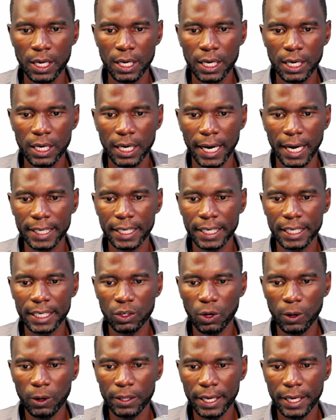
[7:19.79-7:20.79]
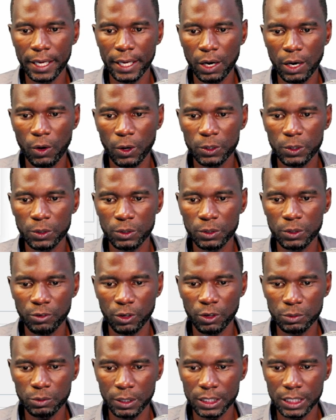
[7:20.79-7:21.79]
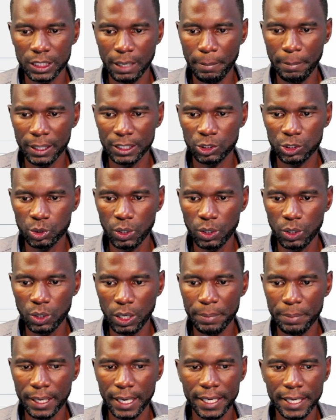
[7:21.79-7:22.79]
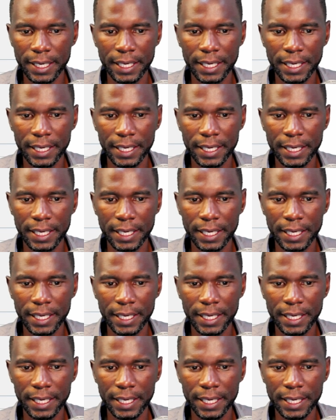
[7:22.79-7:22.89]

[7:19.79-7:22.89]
I can go there, go to reinforcement numbers to appear here.